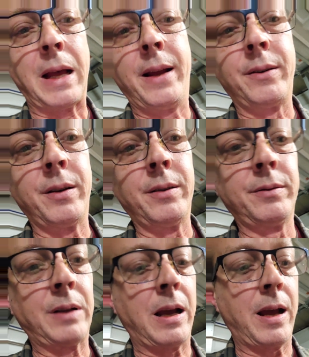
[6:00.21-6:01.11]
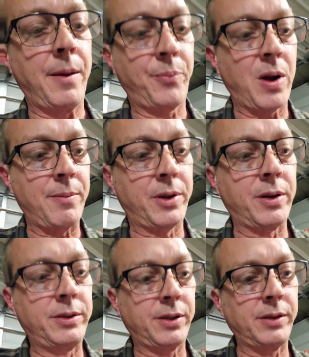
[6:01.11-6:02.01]
I don't know, I probably
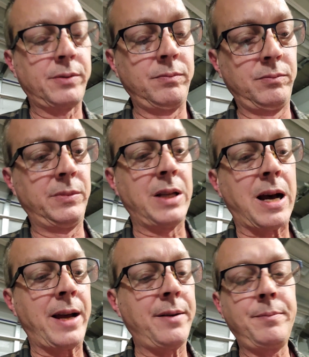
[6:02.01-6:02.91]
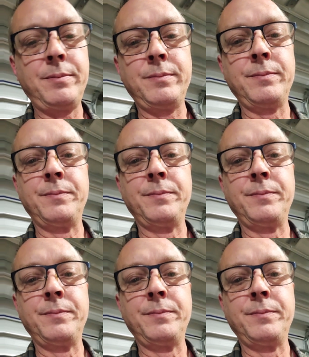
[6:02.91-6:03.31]
could have just dyed them